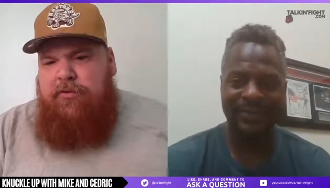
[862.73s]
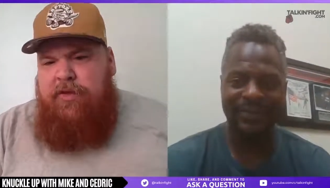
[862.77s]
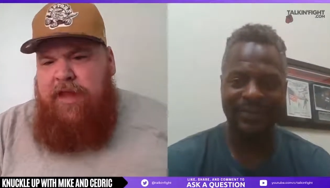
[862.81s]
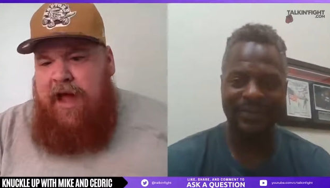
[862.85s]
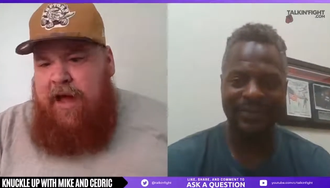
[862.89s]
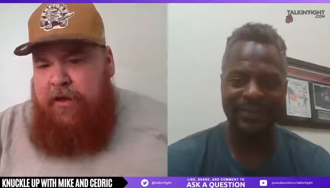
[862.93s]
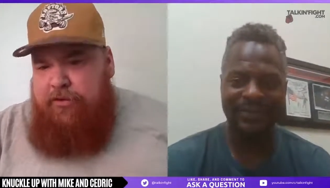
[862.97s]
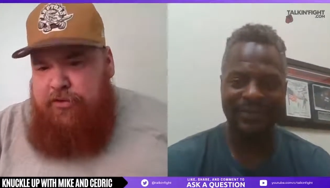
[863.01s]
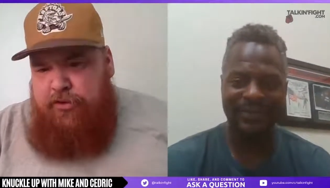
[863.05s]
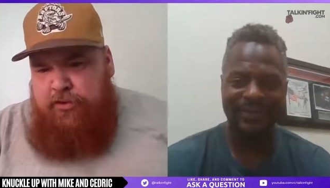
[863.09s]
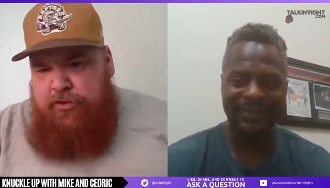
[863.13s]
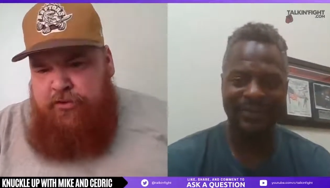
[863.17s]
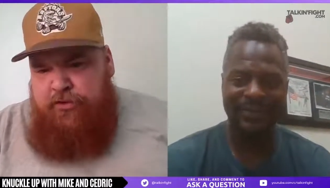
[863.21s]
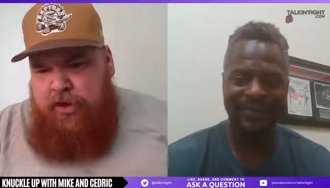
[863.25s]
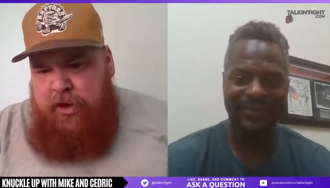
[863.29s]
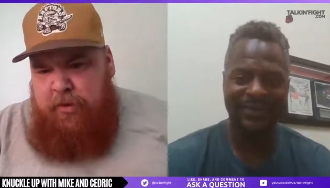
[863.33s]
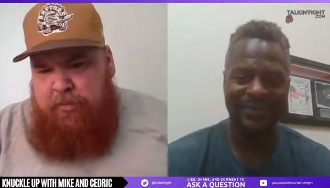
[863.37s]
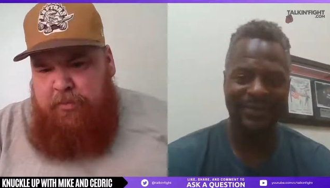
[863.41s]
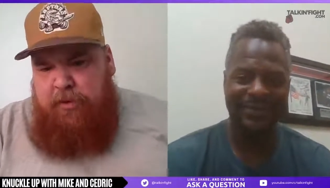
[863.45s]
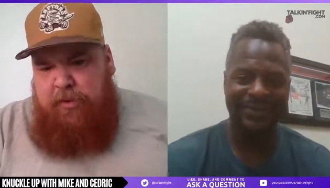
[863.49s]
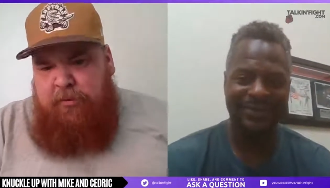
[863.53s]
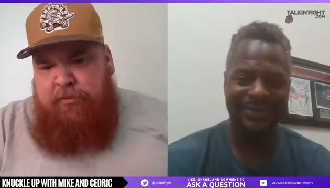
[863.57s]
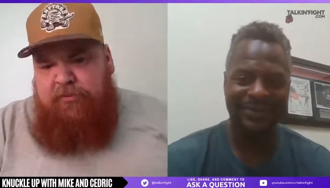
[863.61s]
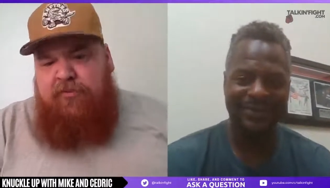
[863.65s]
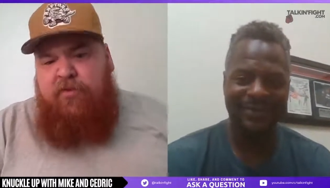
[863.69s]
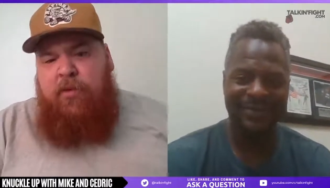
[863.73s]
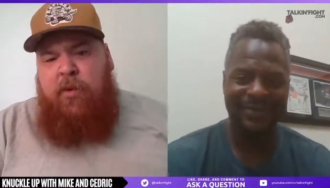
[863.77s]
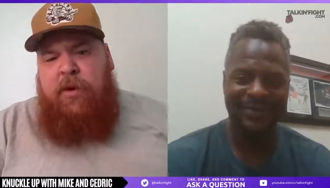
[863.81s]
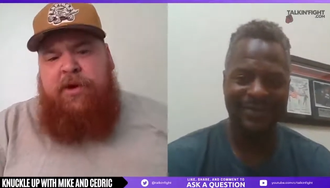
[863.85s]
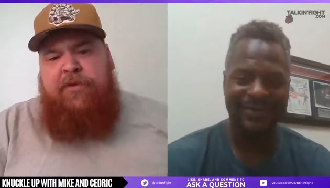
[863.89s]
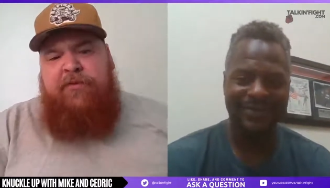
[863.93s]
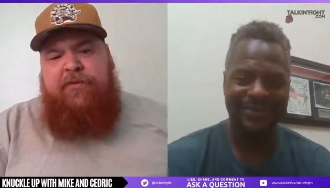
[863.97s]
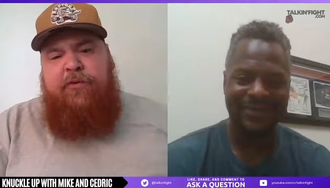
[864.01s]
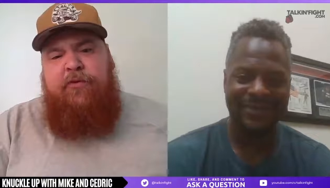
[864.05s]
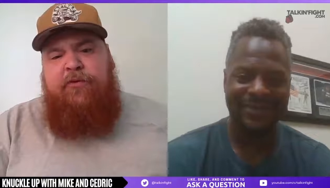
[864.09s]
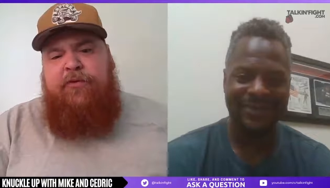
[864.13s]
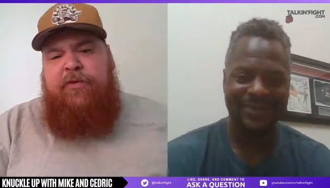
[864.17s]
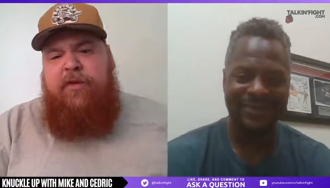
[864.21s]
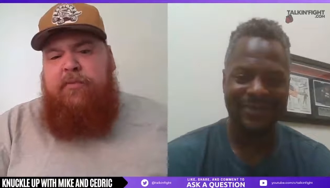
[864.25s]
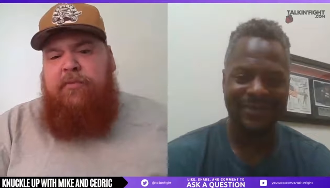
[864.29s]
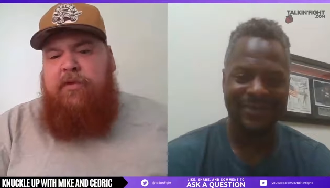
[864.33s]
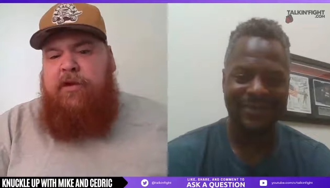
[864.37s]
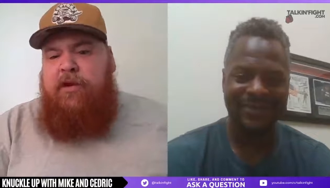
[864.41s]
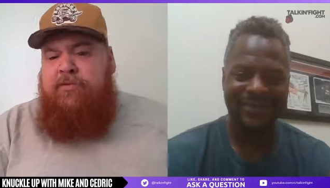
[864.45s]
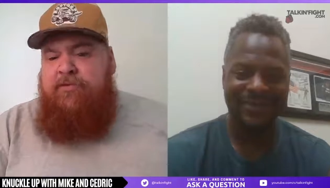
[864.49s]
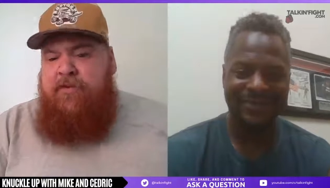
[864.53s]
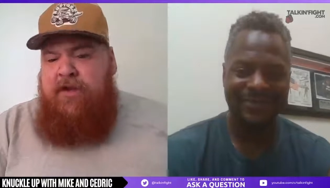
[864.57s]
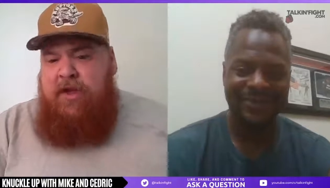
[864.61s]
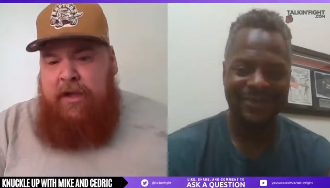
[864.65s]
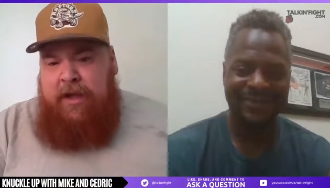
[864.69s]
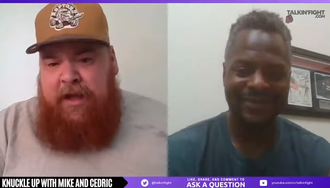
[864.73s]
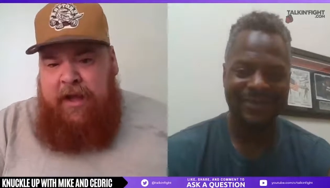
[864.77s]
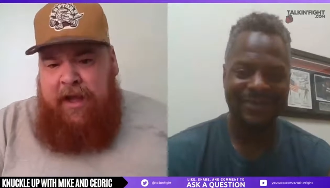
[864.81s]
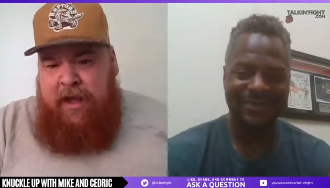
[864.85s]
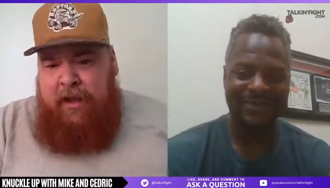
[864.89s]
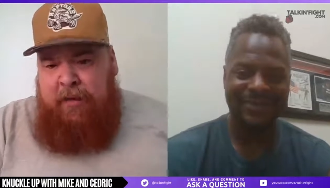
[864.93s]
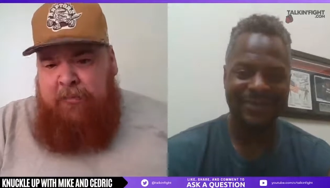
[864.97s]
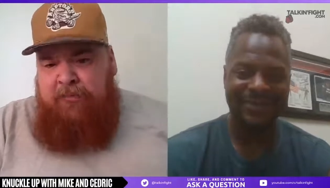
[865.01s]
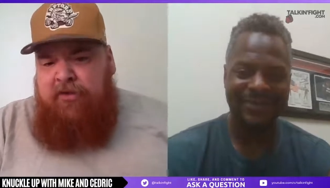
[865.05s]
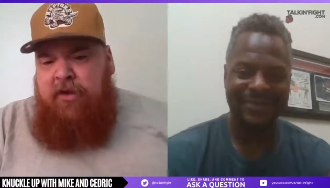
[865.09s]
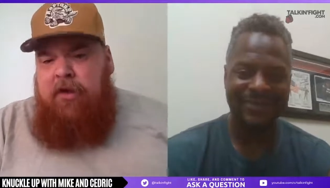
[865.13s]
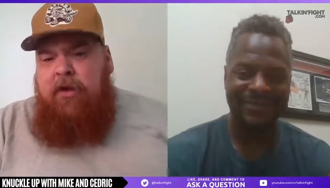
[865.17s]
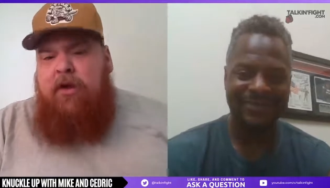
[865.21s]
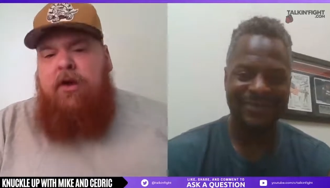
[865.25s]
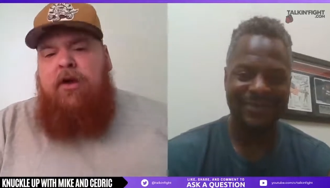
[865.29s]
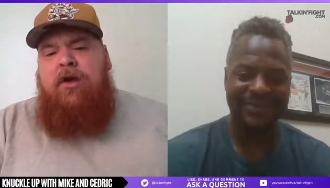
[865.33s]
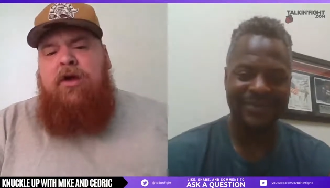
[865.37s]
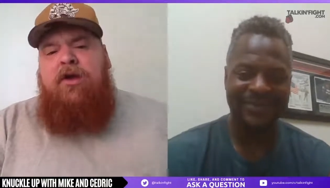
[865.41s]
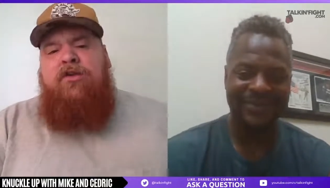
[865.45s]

Speaker 1: Youth National hmm. Championships, 2013 Bolivarian Games,